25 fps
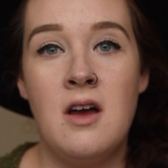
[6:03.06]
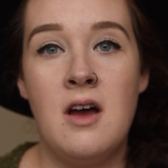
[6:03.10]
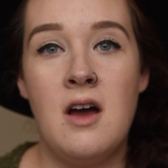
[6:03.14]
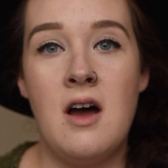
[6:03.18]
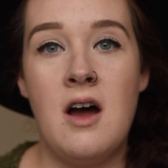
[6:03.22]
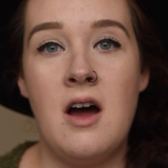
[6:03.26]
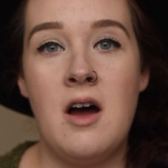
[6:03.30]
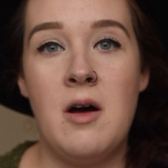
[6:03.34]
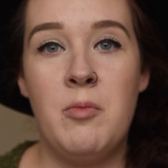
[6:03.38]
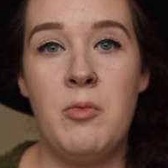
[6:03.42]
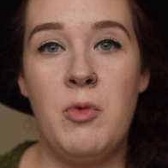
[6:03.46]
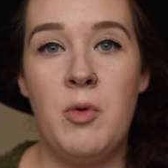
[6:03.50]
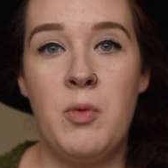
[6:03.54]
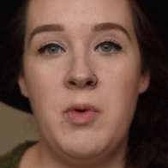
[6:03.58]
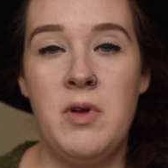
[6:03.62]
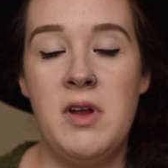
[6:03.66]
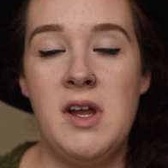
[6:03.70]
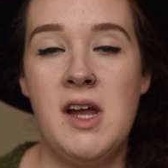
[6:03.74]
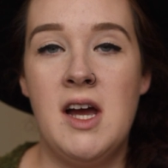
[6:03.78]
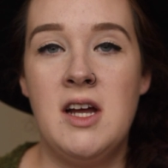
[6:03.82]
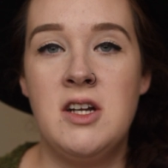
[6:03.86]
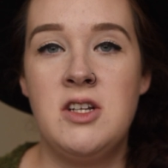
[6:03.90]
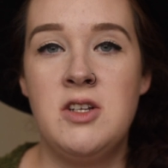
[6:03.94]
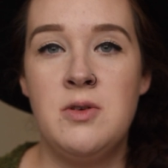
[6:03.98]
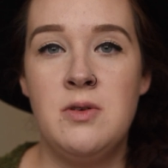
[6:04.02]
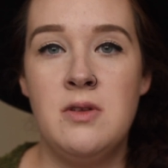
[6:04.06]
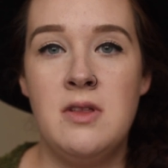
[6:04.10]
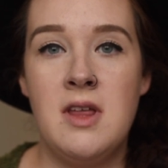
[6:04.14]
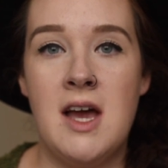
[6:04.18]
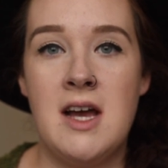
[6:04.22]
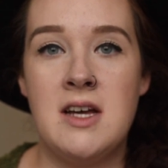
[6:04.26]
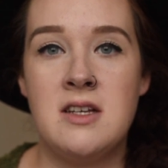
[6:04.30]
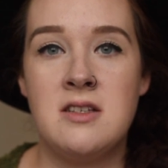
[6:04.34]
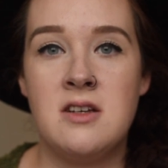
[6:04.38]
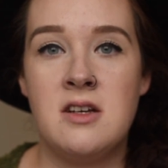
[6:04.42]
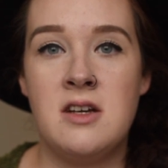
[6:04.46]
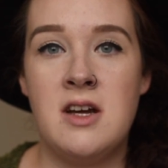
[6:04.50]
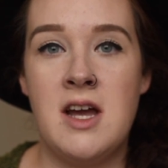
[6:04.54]
When we got to
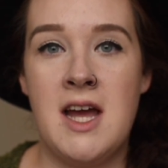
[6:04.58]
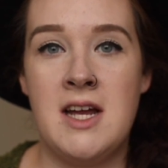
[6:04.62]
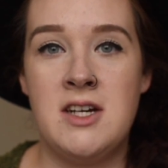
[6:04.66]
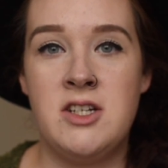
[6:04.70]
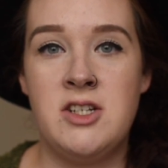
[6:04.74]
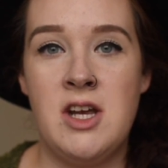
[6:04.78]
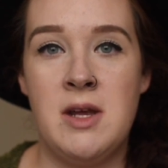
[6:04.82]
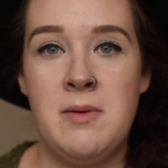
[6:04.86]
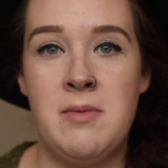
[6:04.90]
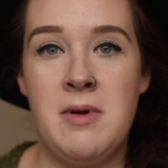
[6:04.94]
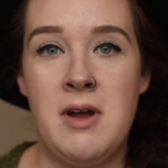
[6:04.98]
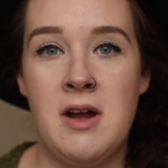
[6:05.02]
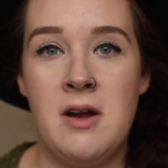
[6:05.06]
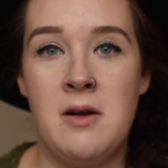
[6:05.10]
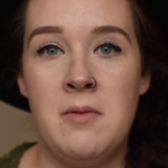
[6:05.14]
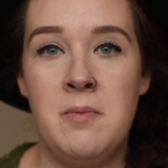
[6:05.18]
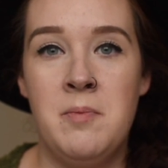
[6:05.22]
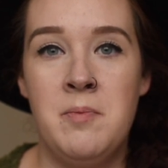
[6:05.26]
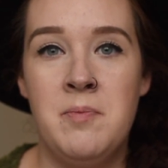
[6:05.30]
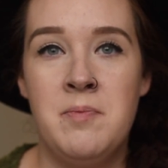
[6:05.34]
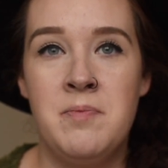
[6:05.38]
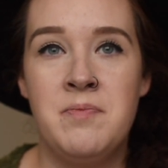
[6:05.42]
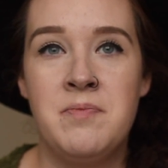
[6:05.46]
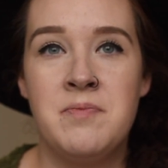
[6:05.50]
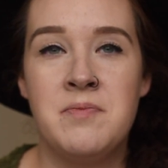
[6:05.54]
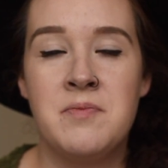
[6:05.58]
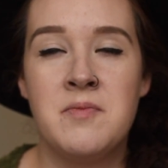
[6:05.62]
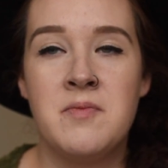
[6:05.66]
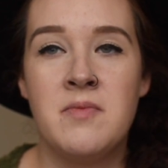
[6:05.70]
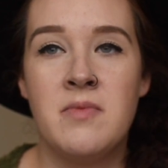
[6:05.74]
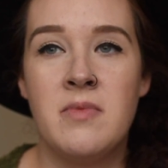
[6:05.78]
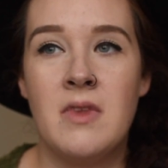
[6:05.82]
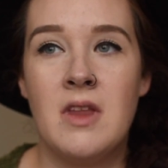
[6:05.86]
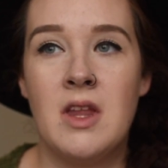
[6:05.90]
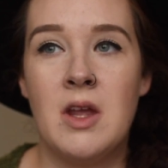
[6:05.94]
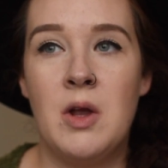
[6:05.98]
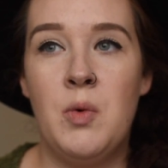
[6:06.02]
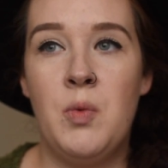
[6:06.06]
Alaska at Jber,
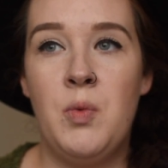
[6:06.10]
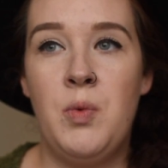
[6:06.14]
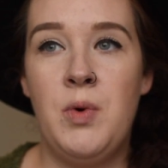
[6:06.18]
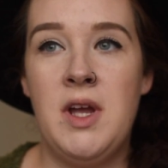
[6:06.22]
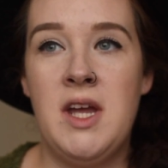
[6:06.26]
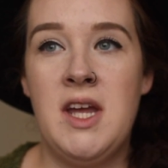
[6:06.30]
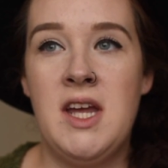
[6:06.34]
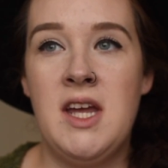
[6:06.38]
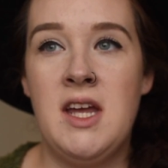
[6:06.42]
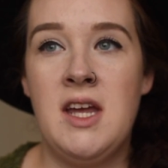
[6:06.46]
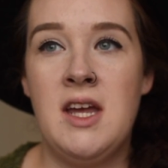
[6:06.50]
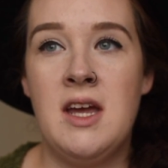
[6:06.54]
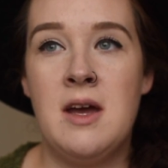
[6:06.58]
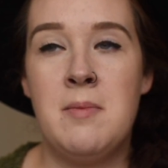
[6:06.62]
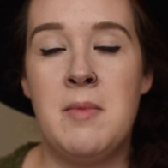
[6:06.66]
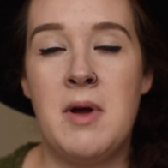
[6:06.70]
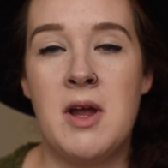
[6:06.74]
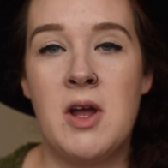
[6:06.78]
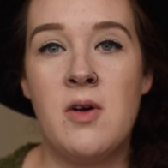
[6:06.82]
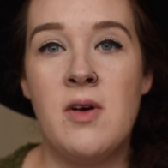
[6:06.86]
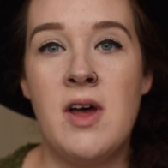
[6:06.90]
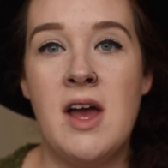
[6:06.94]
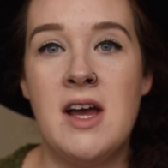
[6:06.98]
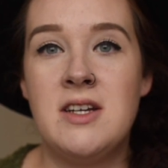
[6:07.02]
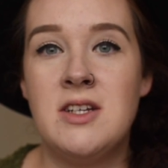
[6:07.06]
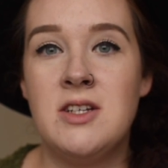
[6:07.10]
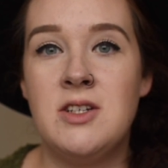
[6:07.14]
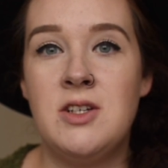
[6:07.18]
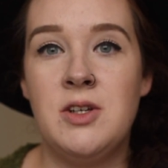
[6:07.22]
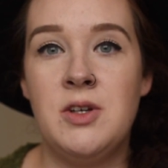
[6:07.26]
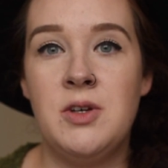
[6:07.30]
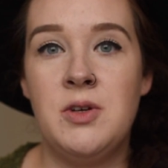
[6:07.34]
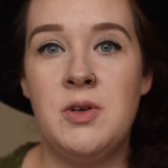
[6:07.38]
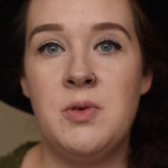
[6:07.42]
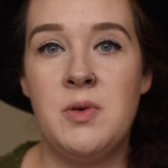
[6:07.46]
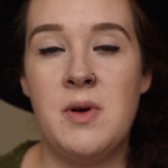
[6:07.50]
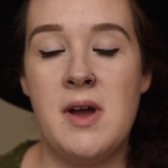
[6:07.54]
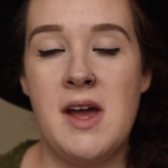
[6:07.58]
Michael had to
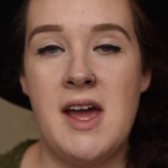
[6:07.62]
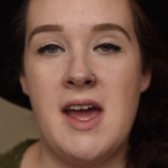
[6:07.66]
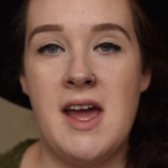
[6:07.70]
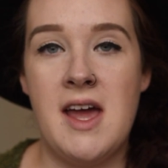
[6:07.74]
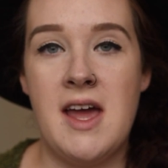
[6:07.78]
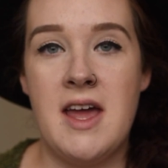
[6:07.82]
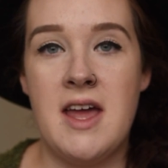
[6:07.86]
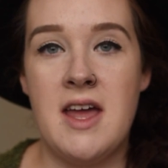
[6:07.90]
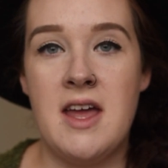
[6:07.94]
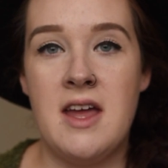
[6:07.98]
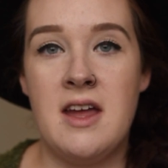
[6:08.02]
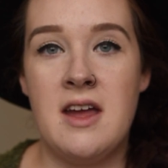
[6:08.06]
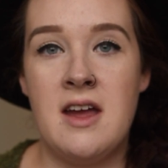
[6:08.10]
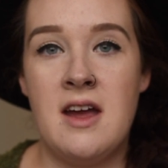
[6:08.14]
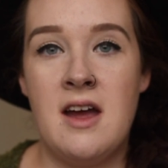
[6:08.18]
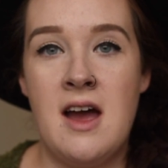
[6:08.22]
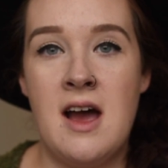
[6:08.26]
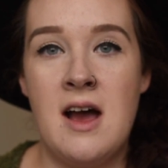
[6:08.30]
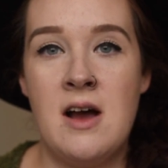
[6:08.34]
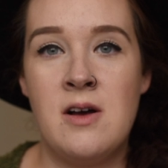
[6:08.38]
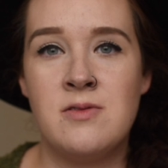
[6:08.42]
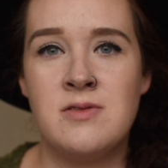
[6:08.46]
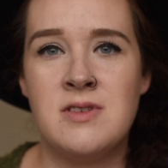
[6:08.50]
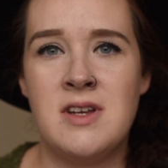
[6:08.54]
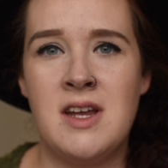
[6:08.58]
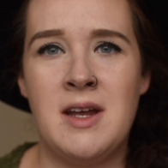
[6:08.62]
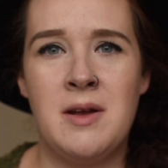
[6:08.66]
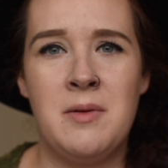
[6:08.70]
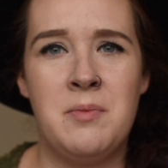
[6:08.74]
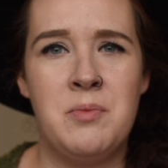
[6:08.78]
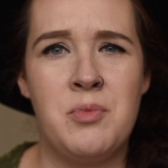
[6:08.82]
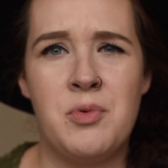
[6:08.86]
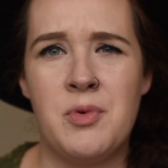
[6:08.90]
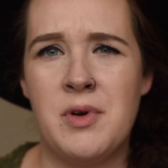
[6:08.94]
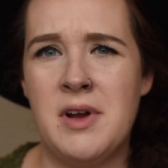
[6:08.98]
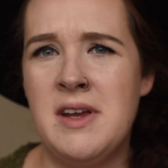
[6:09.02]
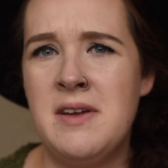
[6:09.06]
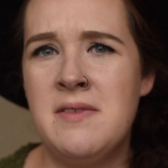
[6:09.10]
do a housing
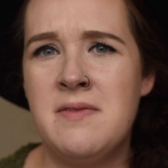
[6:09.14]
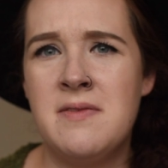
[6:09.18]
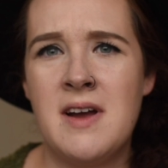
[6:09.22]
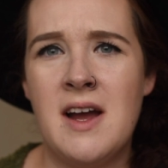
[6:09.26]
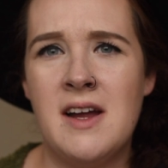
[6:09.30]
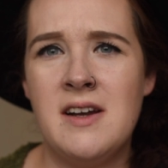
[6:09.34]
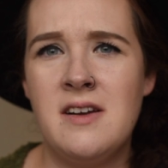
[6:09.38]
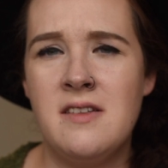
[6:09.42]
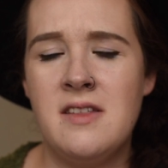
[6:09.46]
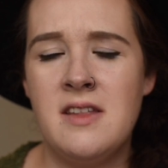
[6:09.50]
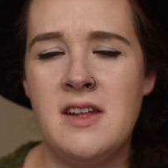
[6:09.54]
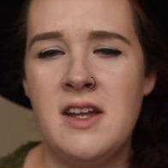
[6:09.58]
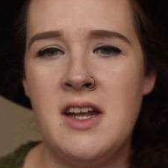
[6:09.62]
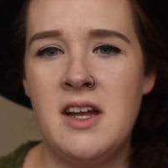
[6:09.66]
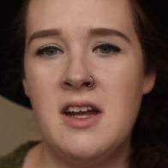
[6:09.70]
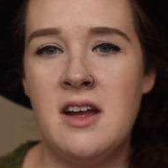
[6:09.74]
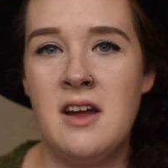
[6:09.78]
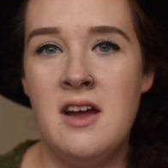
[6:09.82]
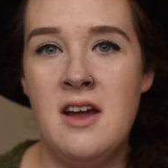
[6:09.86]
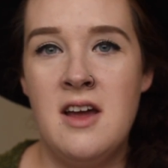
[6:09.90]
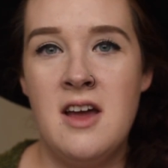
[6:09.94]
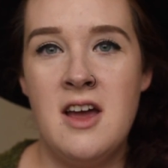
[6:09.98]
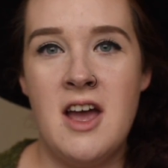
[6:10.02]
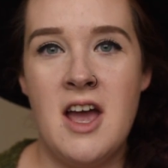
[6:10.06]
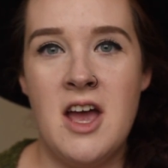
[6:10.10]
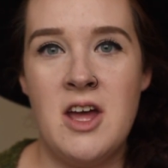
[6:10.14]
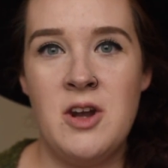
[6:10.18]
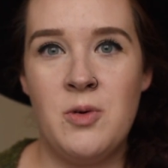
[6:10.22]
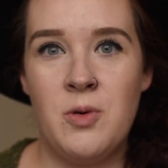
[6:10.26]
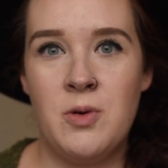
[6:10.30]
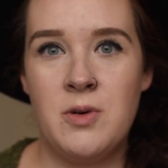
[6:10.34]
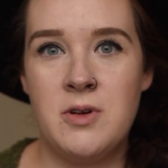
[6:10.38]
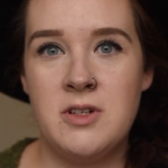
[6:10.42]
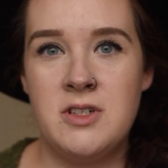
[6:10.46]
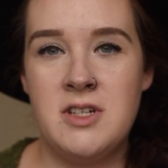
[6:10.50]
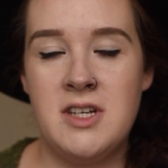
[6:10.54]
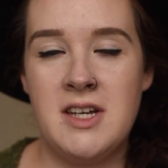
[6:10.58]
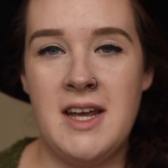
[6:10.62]
brief kind of thing in
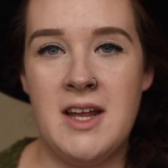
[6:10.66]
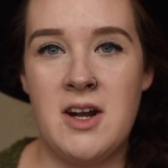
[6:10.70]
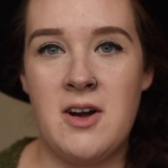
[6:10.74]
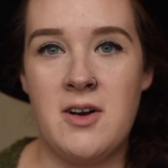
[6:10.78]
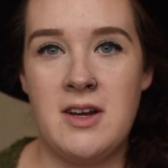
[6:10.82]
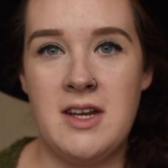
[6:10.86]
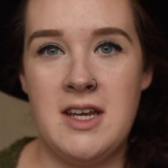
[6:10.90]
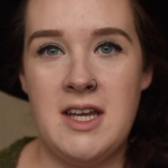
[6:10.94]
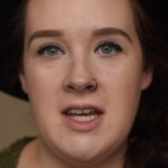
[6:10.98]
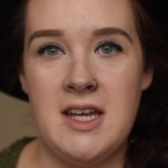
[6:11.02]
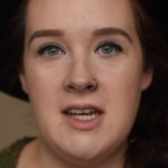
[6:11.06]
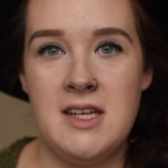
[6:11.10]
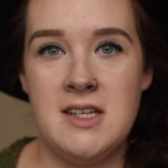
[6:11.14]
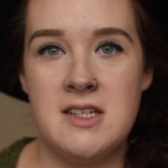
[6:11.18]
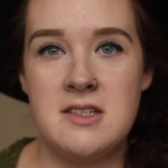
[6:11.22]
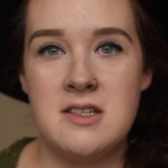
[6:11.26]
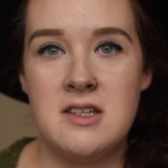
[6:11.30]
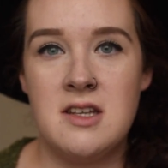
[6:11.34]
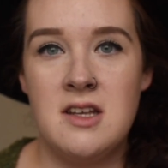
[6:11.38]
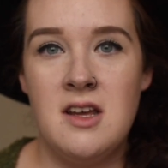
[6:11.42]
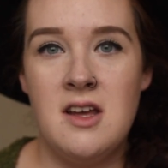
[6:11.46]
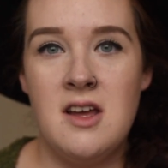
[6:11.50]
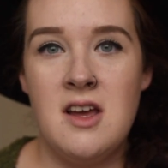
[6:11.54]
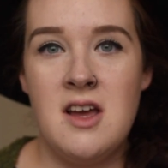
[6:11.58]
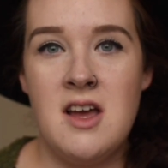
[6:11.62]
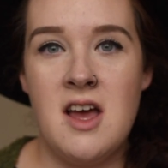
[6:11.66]
order to get our keys.